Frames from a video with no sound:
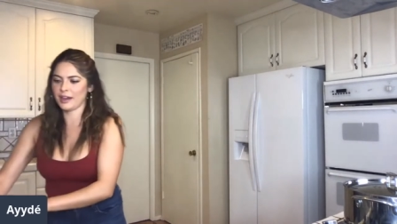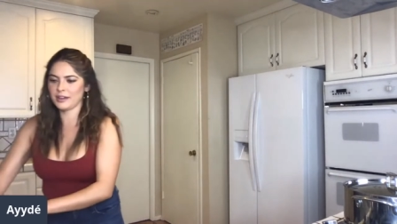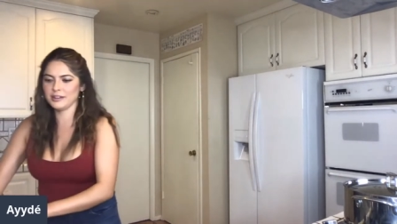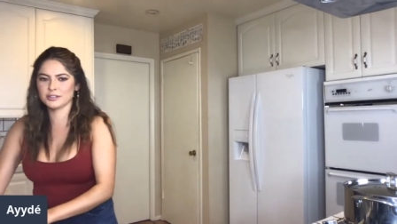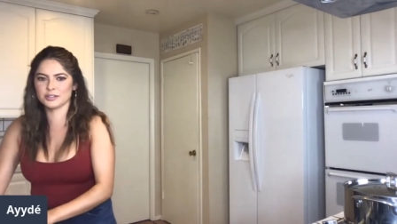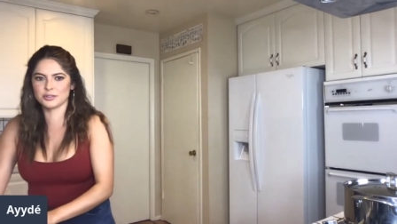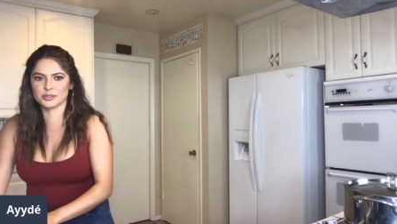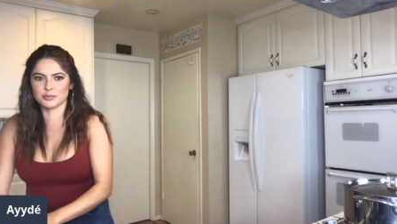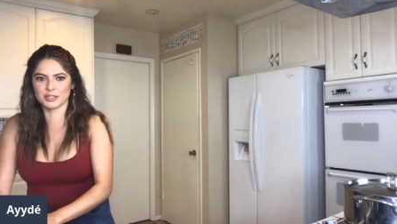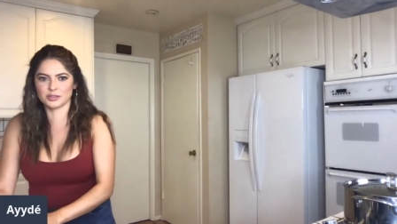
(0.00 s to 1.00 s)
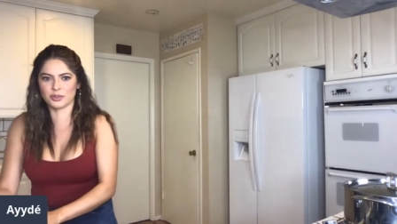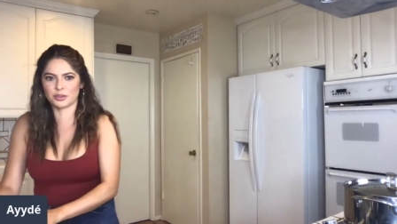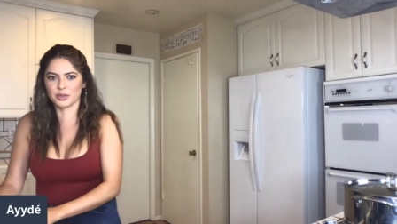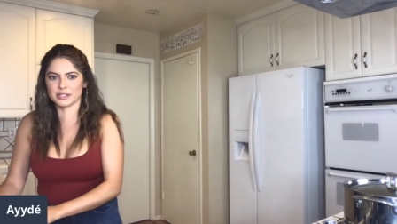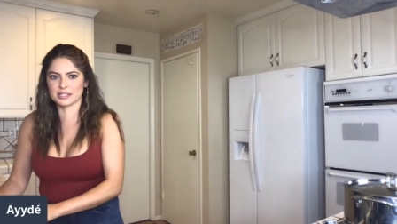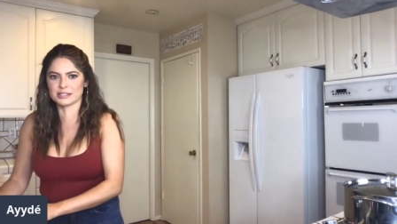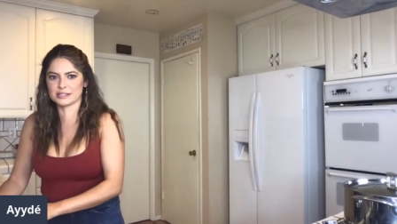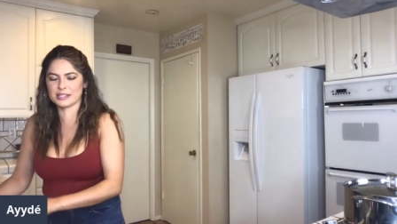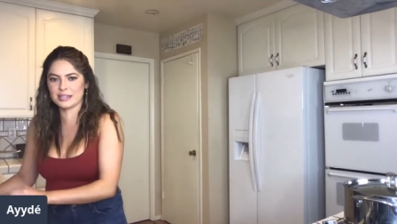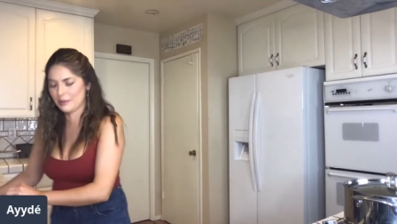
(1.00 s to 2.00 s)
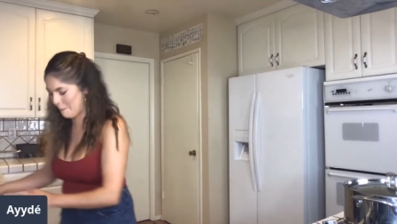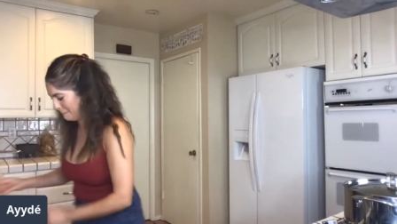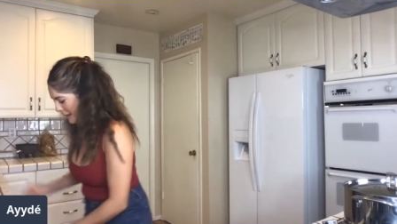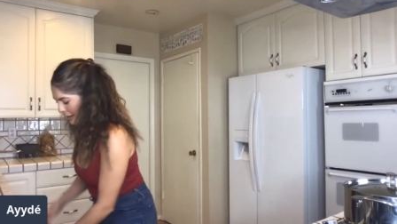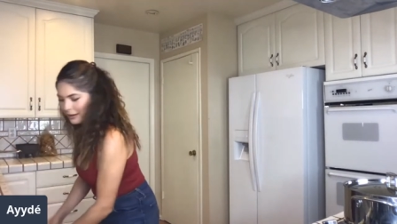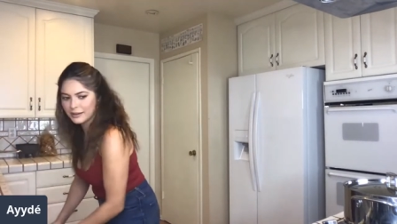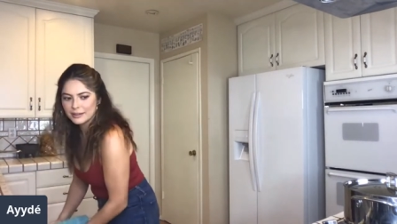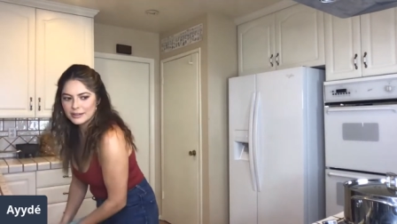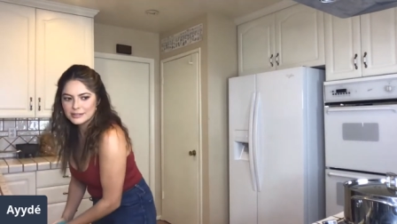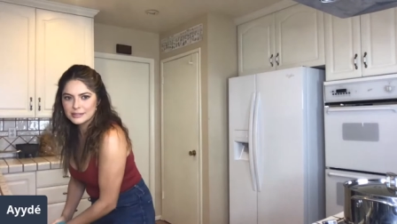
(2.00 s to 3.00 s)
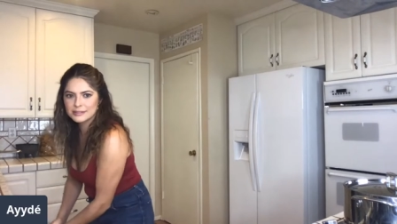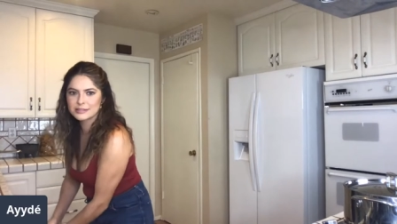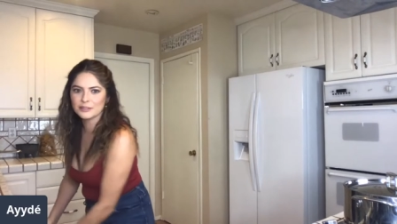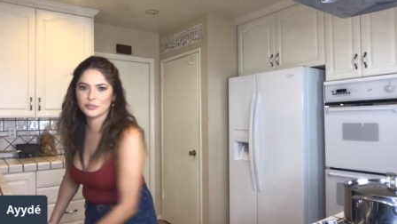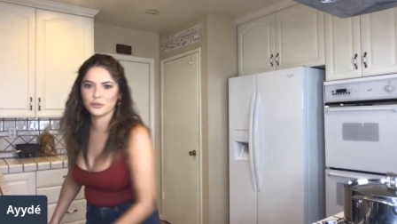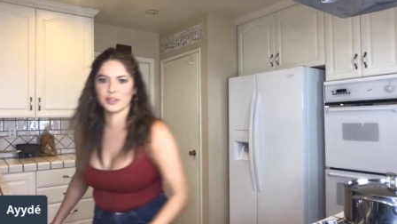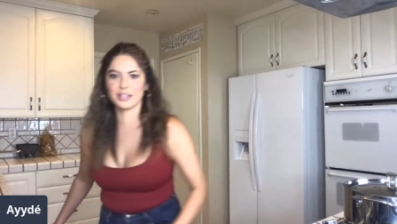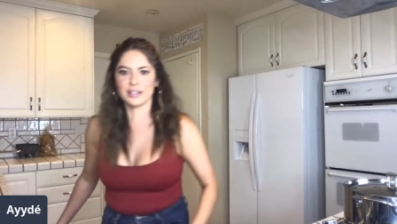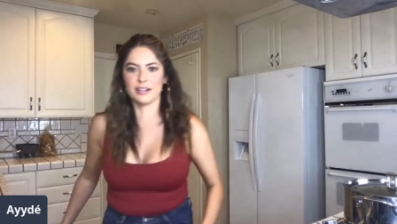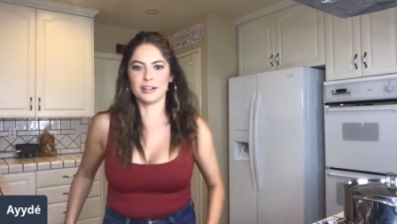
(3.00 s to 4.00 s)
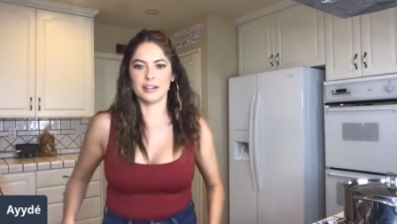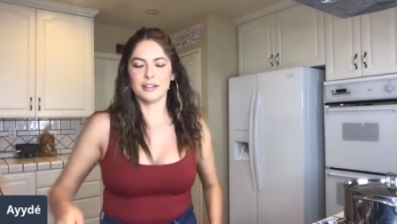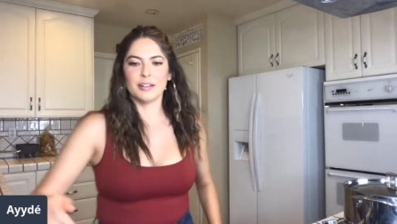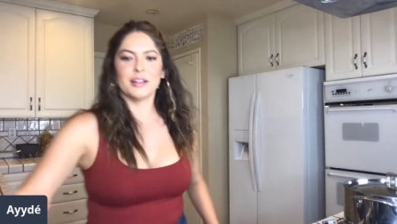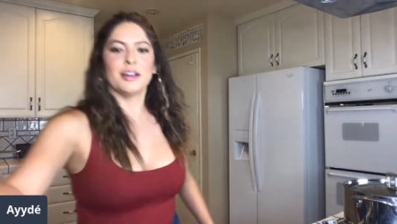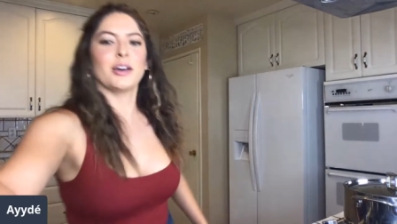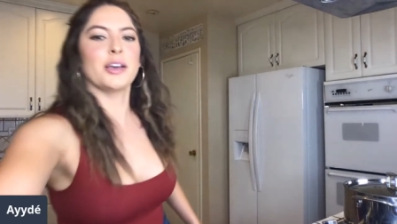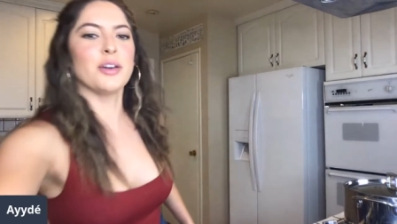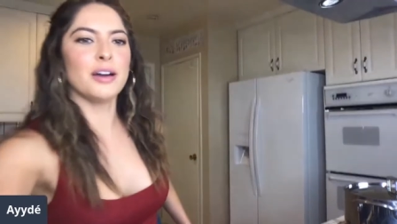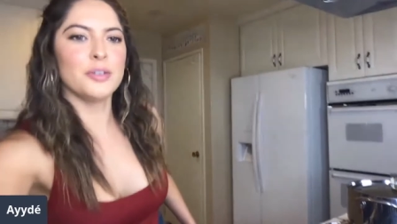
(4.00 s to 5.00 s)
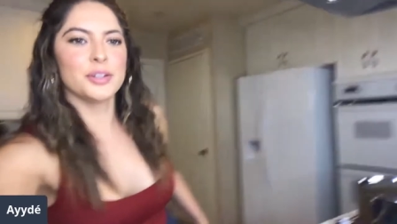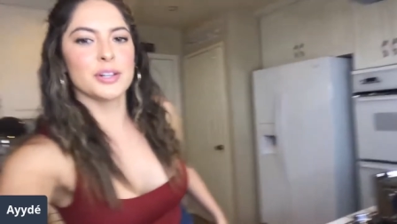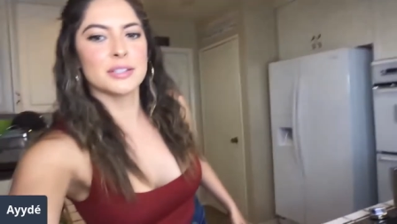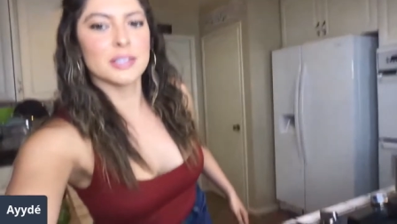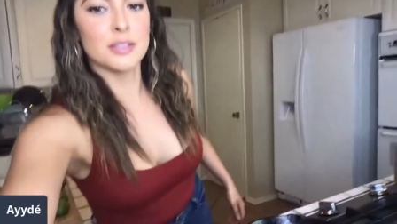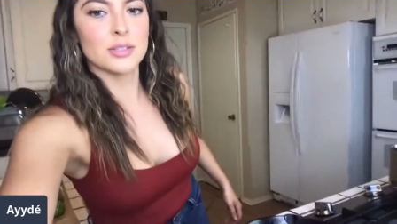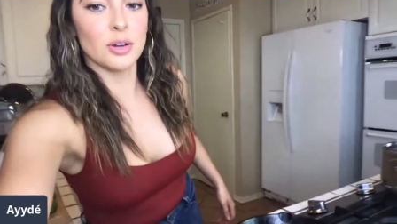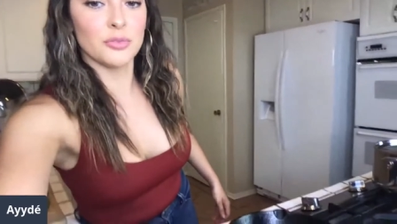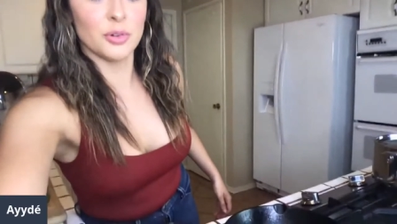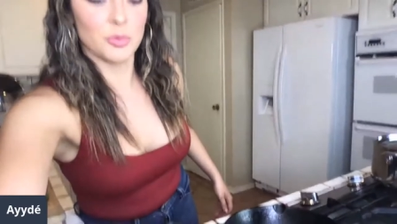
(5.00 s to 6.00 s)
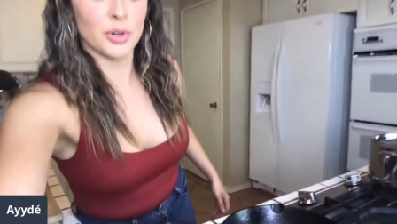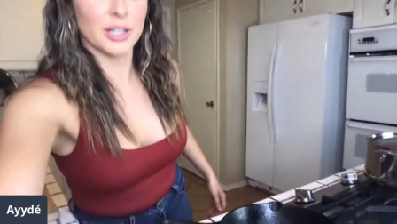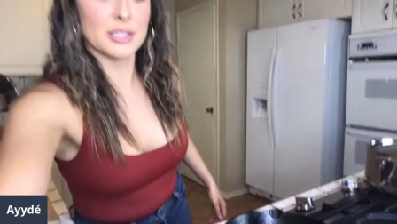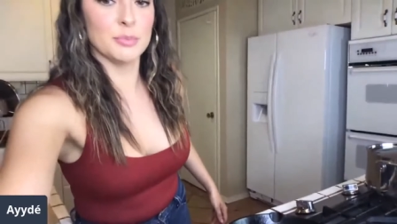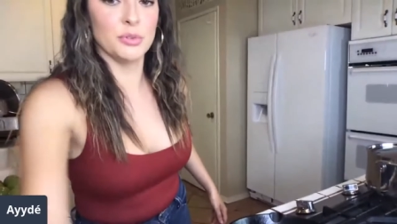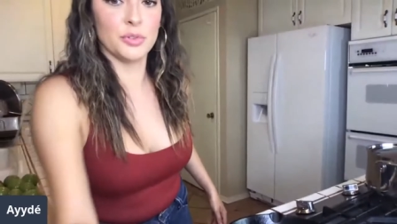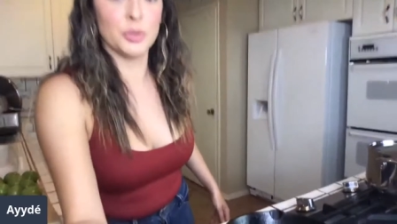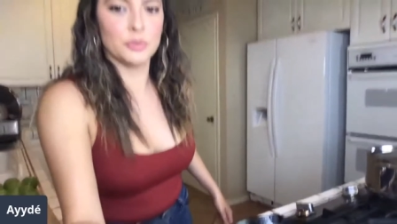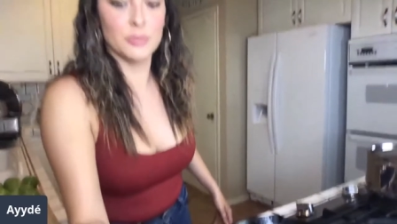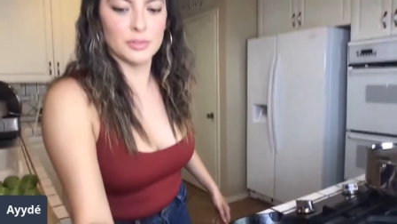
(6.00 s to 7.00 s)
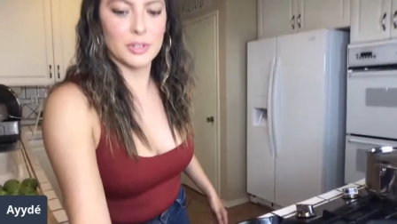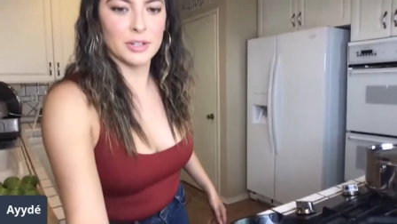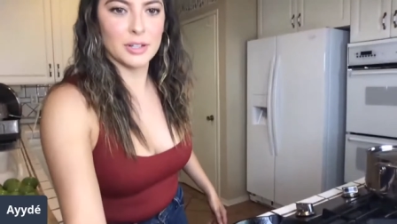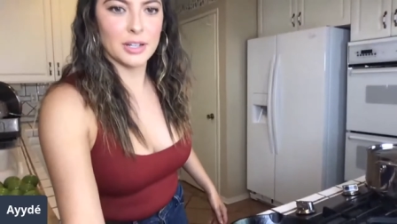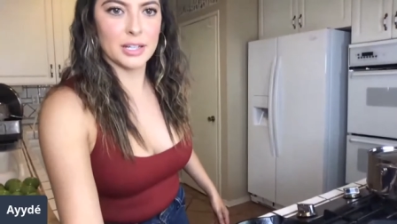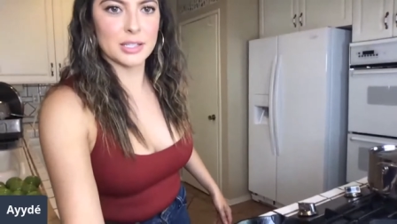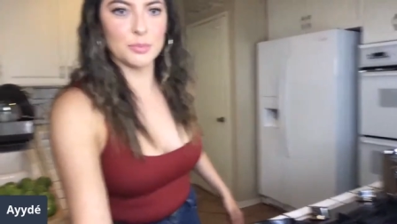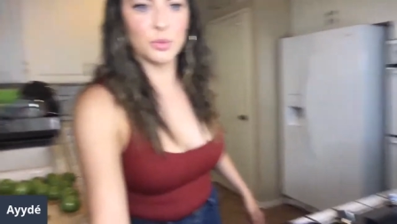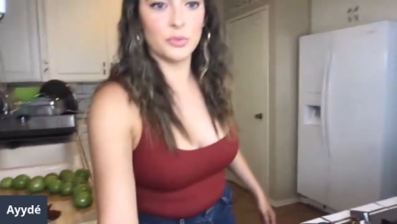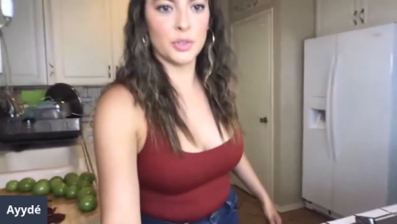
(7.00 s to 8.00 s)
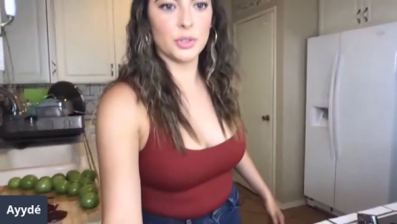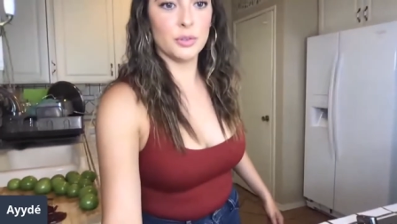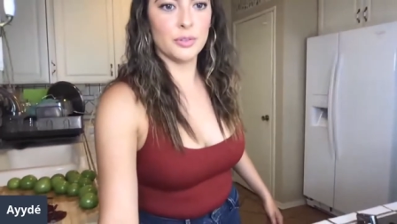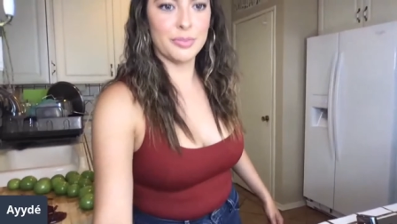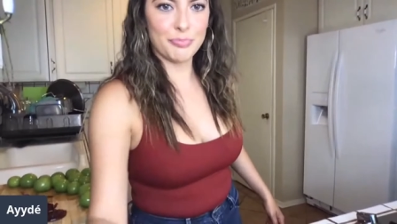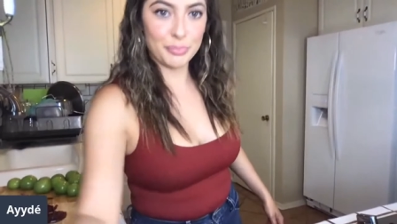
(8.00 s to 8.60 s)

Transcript: I need to do something so that you guys can see my stuff over here. Okay, y'all don't need to see the stove no more. Let's move you. Let's move you.